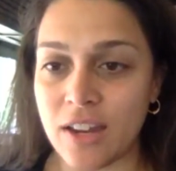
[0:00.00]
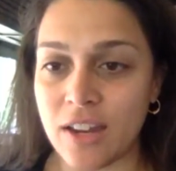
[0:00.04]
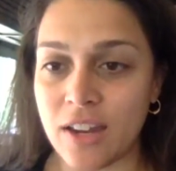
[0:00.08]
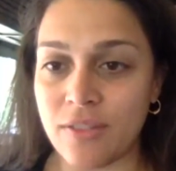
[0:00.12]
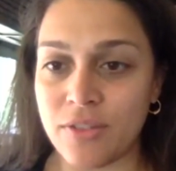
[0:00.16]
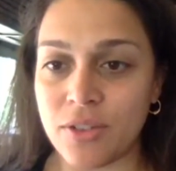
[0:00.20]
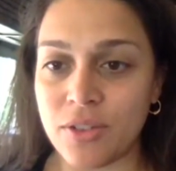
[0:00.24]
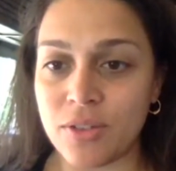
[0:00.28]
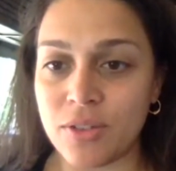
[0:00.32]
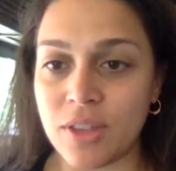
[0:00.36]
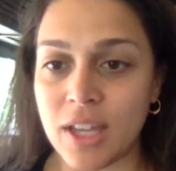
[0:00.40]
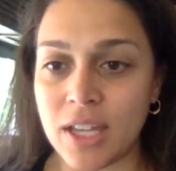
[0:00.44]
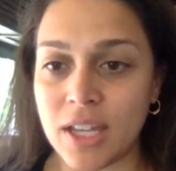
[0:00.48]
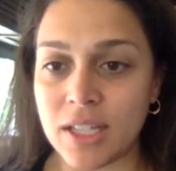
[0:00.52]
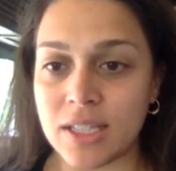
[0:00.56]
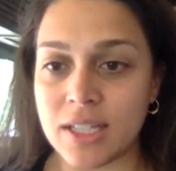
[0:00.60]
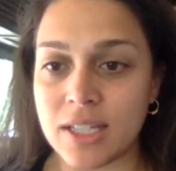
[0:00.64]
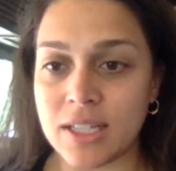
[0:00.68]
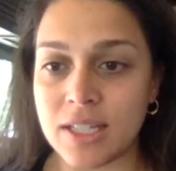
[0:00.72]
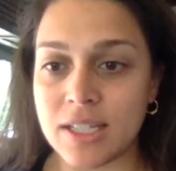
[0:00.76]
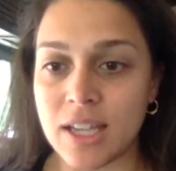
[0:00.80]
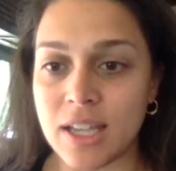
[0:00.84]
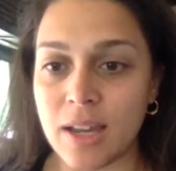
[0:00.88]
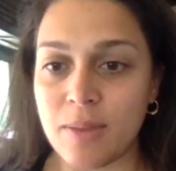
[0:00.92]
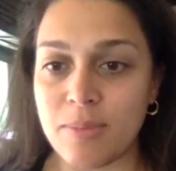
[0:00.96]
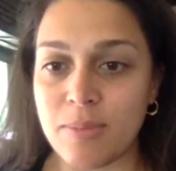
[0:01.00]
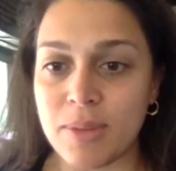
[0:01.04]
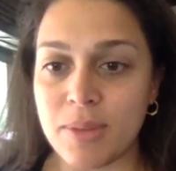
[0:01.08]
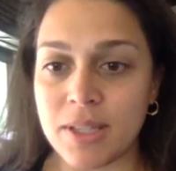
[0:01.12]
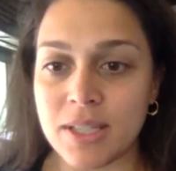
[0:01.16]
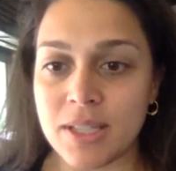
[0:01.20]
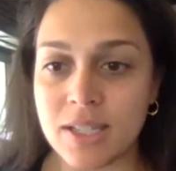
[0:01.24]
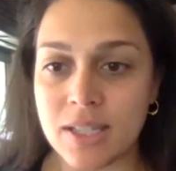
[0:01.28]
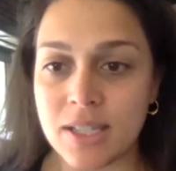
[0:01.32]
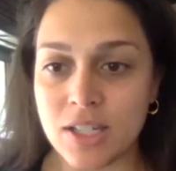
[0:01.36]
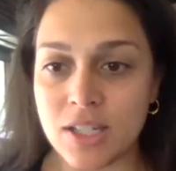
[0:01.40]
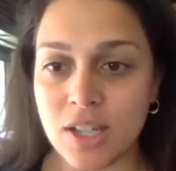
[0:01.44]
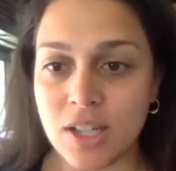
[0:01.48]
If you'd like to type
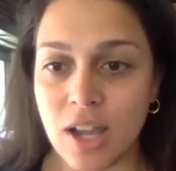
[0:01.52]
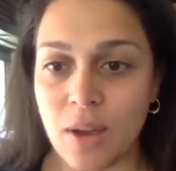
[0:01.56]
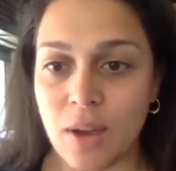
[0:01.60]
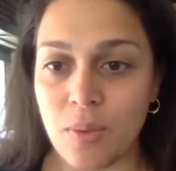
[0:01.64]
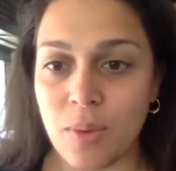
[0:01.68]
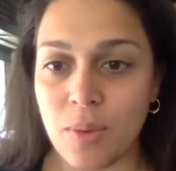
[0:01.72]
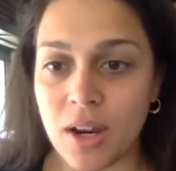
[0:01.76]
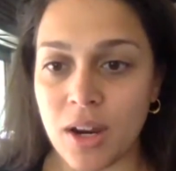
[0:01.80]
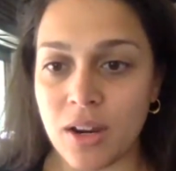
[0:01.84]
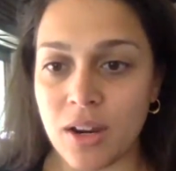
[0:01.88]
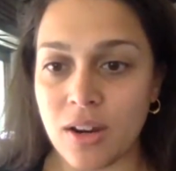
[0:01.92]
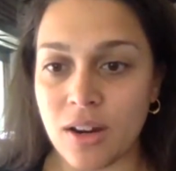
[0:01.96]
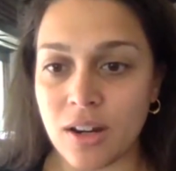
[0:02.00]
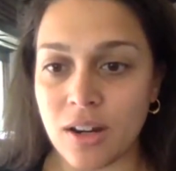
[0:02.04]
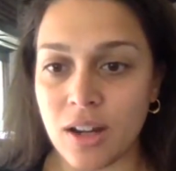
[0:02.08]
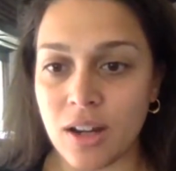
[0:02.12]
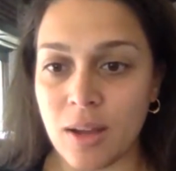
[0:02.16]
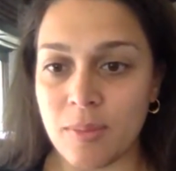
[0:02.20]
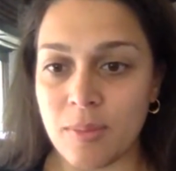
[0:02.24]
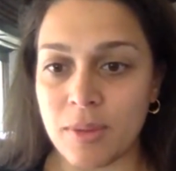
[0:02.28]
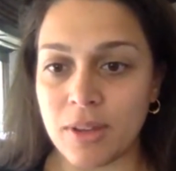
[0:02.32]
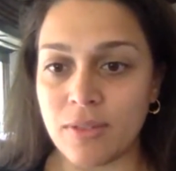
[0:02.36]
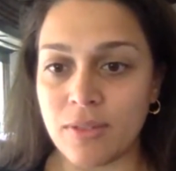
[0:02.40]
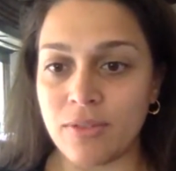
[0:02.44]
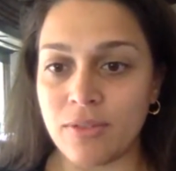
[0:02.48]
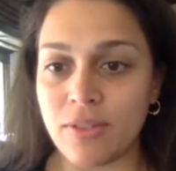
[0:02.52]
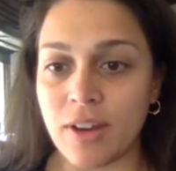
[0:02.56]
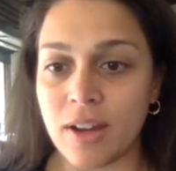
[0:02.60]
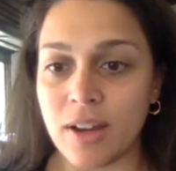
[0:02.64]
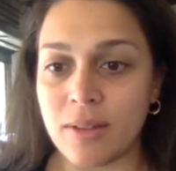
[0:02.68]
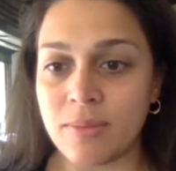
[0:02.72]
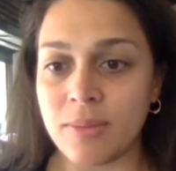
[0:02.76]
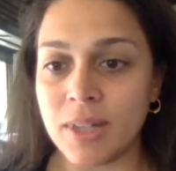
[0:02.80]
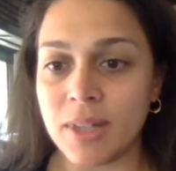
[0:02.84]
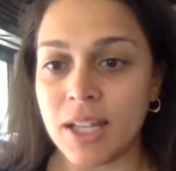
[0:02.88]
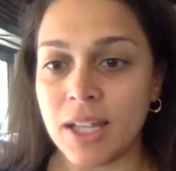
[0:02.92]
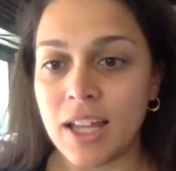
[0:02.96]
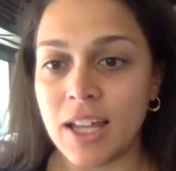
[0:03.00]
into the chat where you're coming
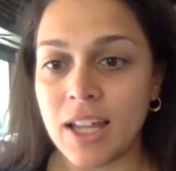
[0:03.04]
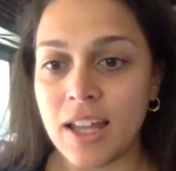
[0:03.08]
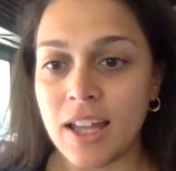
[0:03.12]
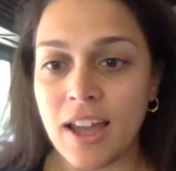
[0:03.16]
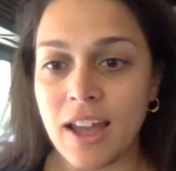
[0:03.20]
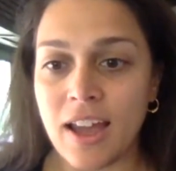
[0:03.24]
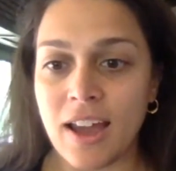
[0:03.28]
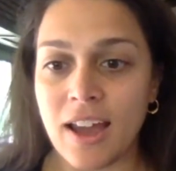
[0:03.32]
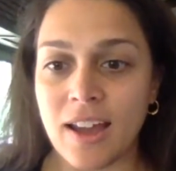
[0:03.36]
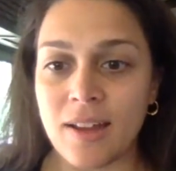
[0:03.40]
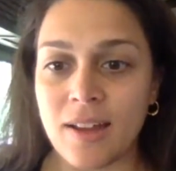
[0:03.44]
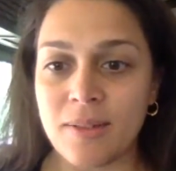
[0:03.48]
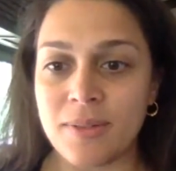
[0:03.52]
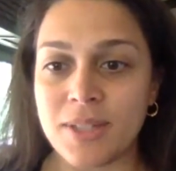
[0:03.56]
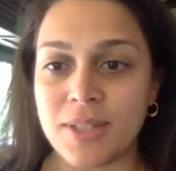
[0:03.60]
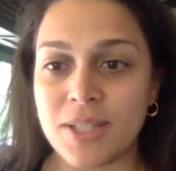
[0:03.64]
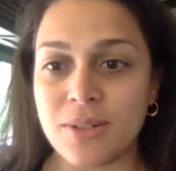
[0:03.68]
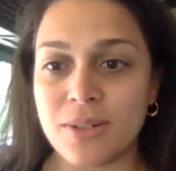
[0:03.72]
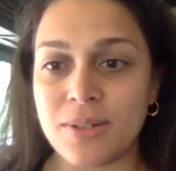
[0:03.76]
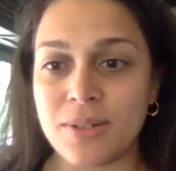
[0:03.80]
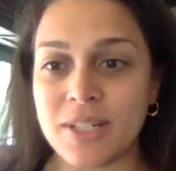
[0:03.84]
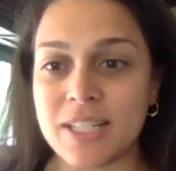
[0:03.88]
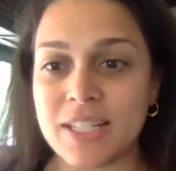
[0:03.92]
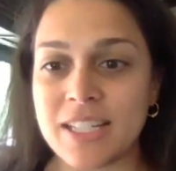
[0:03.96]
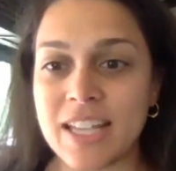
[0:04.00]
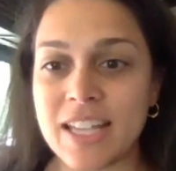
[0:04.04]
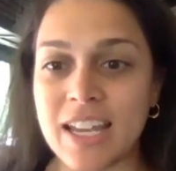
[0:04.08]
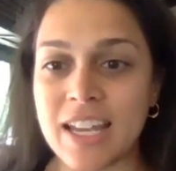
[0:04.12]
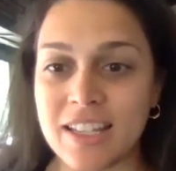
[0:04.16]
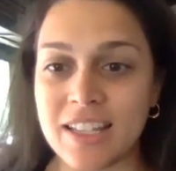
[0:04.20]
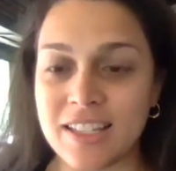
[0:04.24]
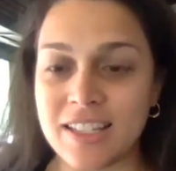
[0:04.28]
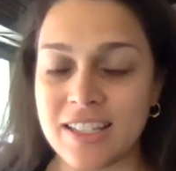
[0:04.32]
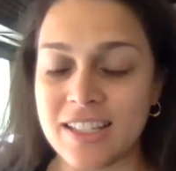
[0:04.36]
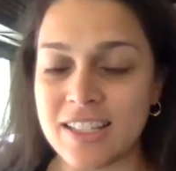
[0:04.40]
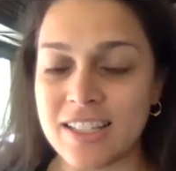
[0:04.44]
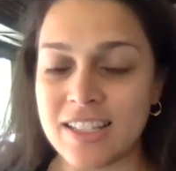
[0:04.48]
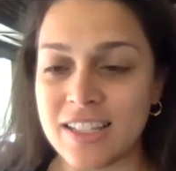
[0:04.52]
from, it's always
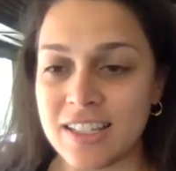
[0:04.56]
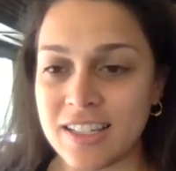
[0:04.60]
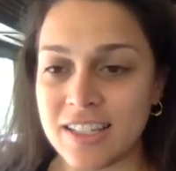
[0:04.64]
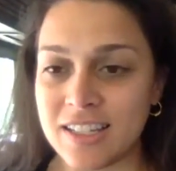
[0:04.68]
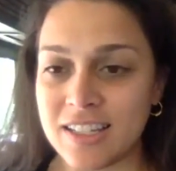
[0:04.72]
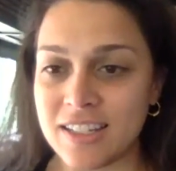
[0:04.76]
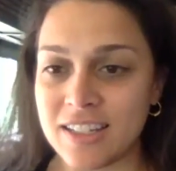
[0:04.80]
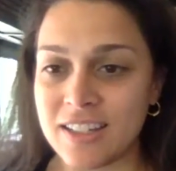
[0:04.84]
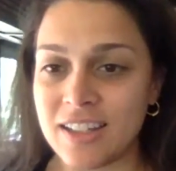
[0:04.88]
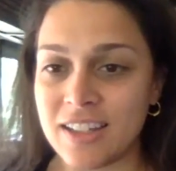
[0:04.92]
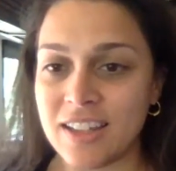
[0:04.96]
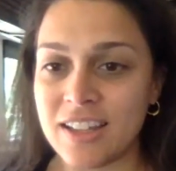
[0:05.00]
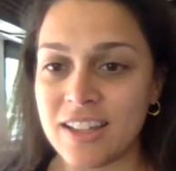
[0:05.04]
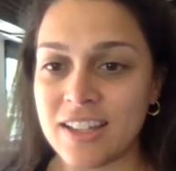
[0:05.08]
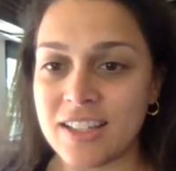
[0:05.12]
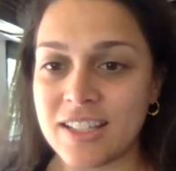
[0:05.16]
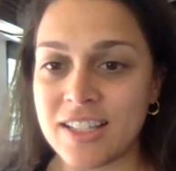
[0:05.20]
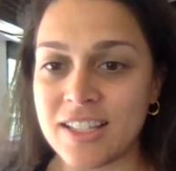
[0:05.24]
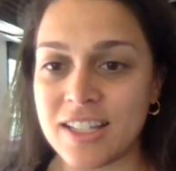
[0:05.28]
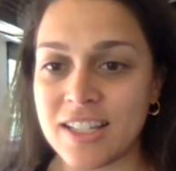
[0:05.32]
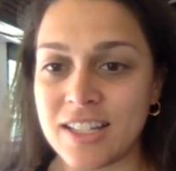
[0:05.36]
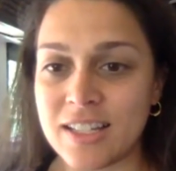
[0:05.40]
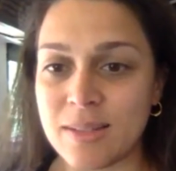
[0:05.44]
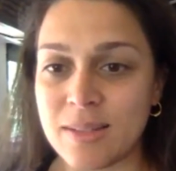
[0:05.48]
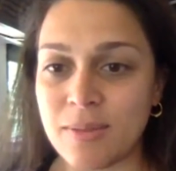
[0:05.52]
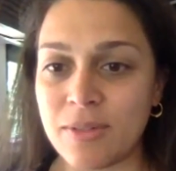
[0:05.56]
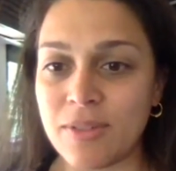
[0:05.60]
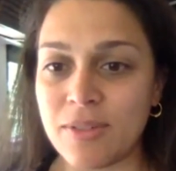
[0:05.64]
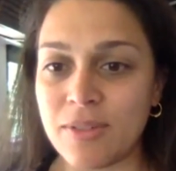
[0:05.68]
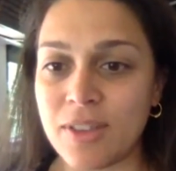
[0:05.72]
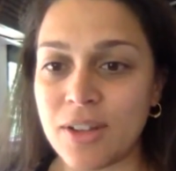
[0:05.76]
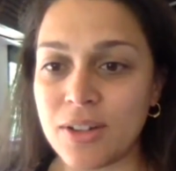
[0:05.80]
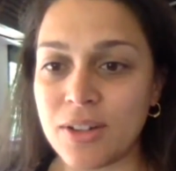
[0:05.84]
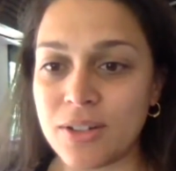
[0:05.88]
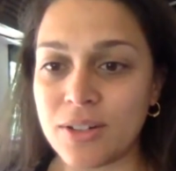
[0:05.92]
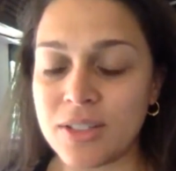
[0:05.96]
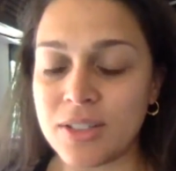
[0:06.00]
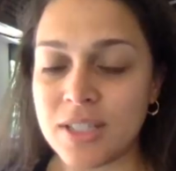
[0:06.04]
nice to see some of
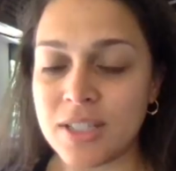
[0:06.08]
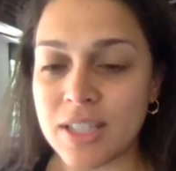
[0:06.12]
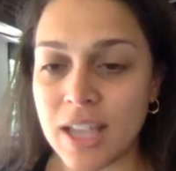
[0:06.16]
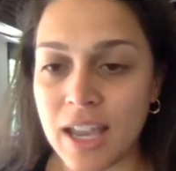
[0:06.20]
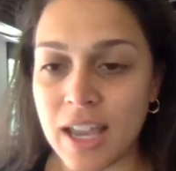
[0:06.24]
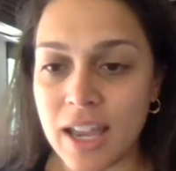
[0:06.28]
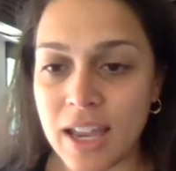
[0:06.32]
those.